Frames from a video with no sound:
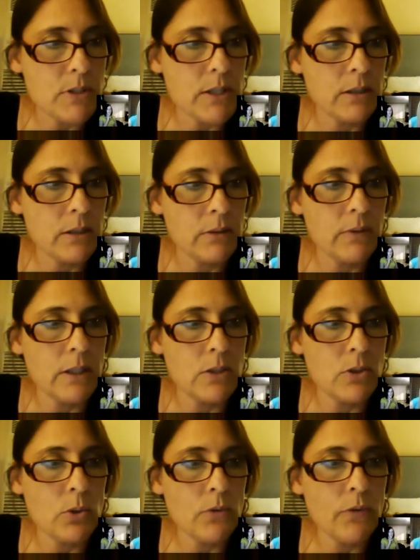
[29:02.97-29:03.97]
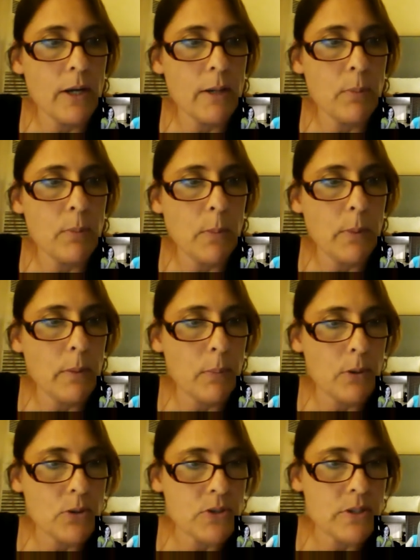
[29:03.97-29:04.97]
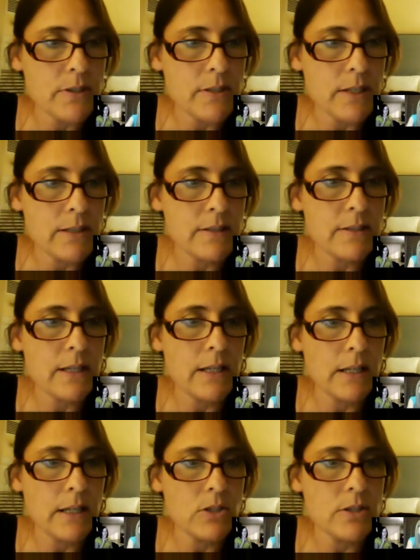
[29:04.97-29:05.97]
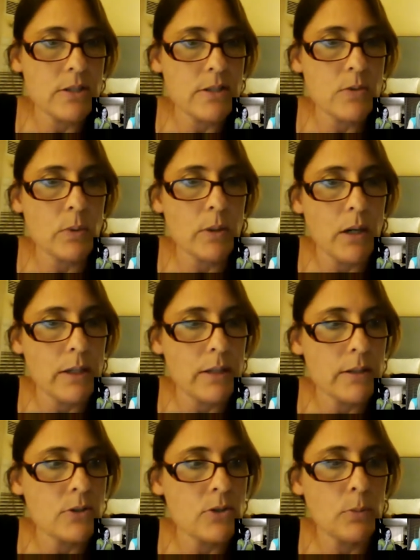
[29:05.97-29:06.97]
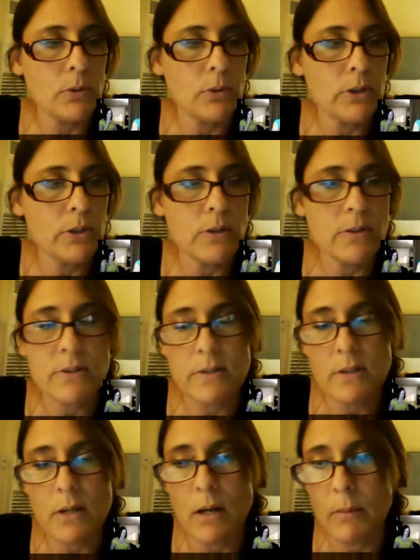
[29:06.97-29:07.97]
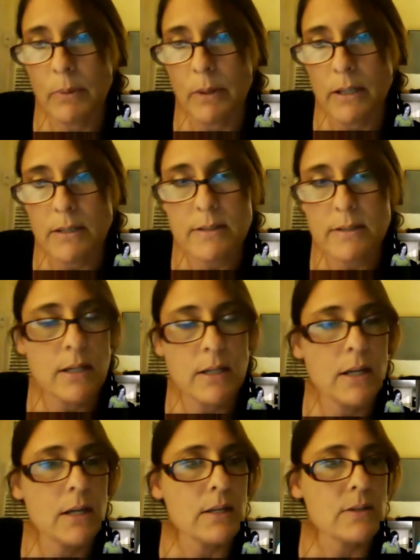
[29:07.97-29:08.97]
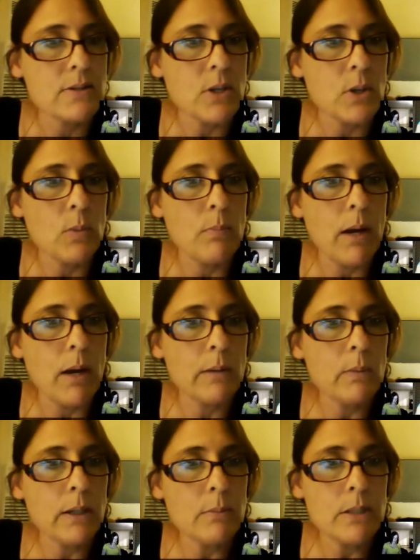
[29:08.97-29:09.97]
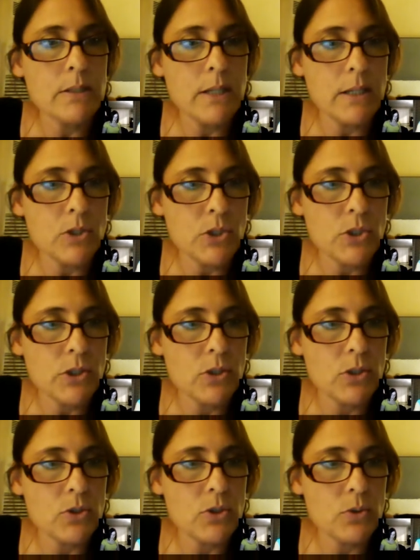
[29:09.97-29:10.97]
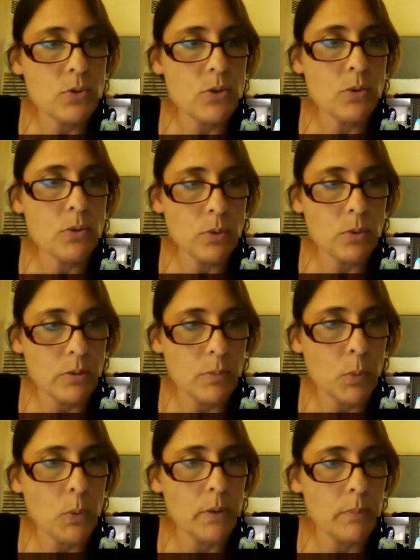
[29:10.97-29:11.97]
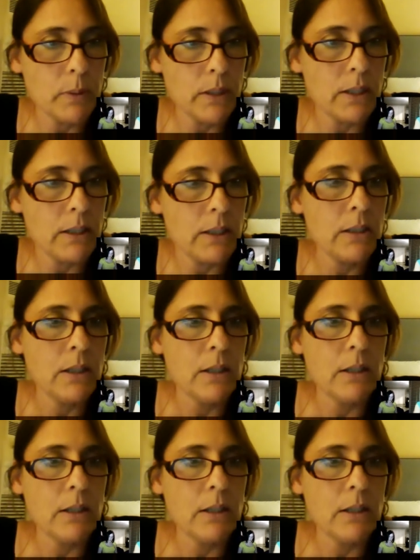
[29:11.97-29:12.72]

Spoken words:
to intervene and notify appropriate persons and state agencies regarding the tuberculosis complex. So my recommendation to the group would be,